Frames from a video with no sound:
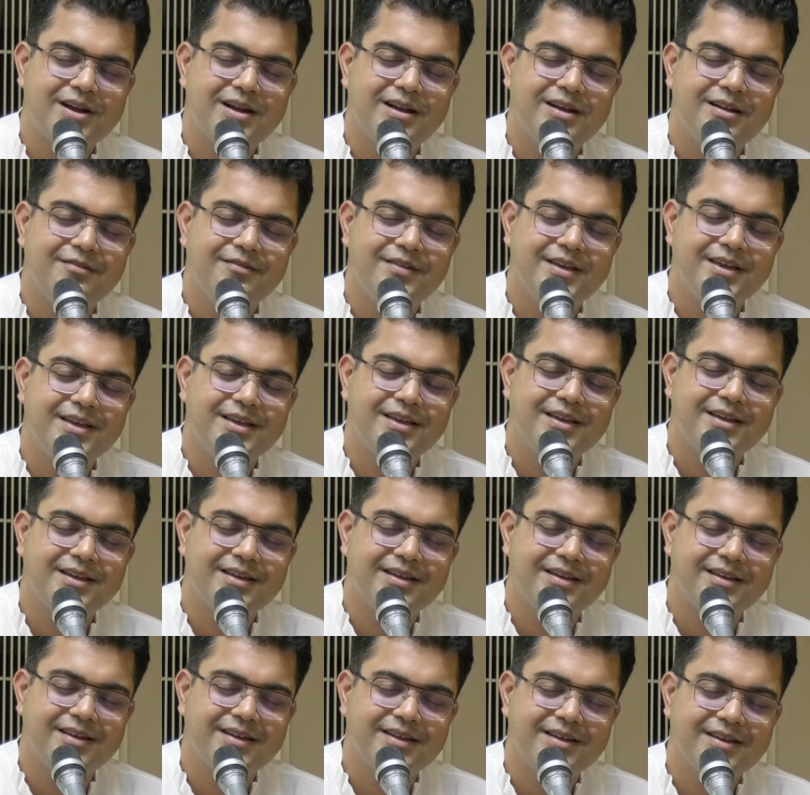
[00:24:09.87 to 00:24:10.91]
living
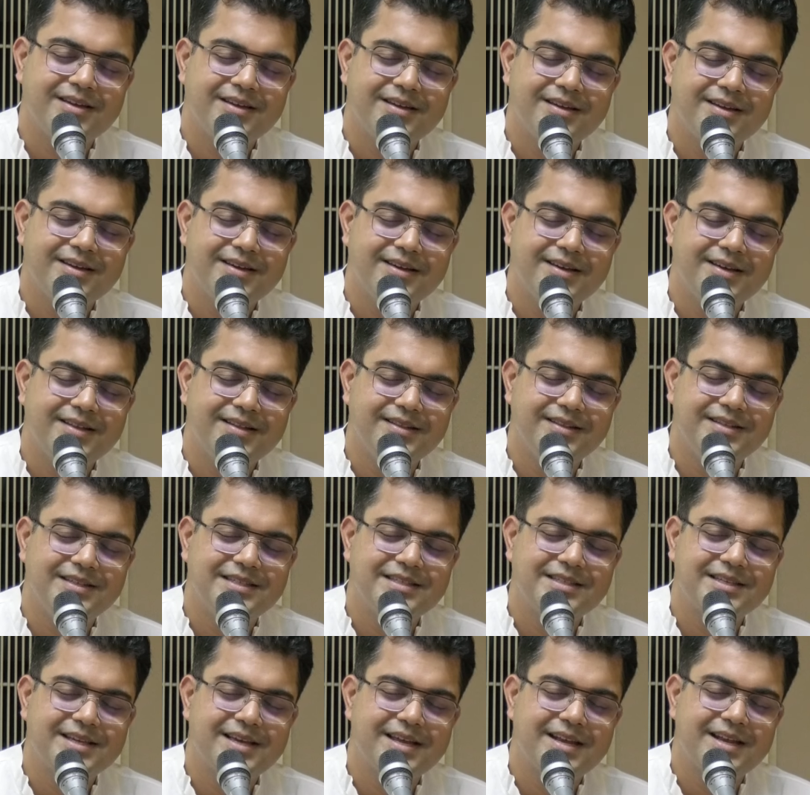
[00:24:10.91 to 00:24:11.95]
in
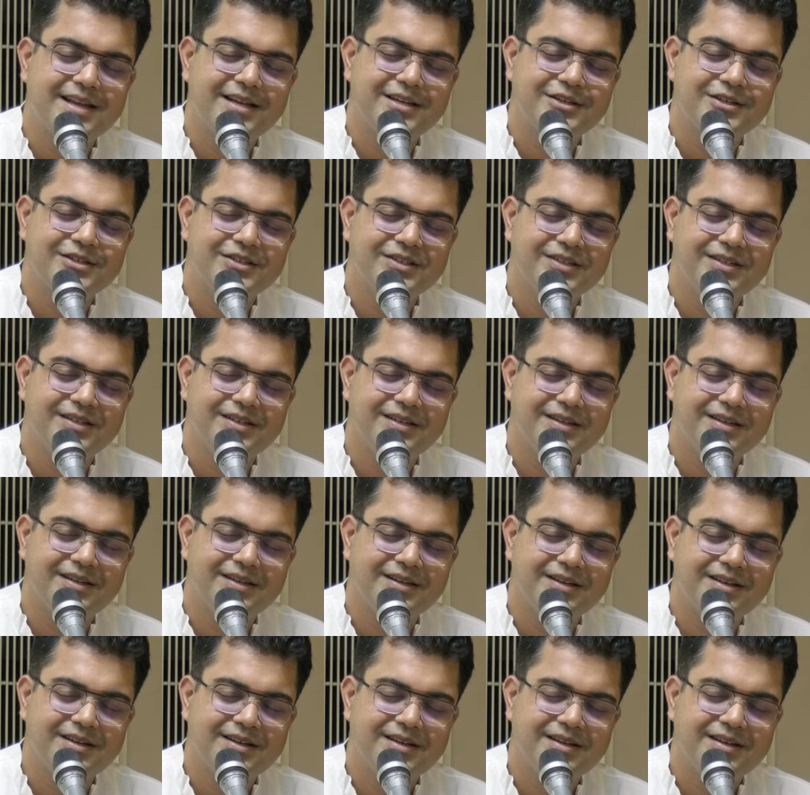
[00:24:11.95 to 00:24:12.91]
this connection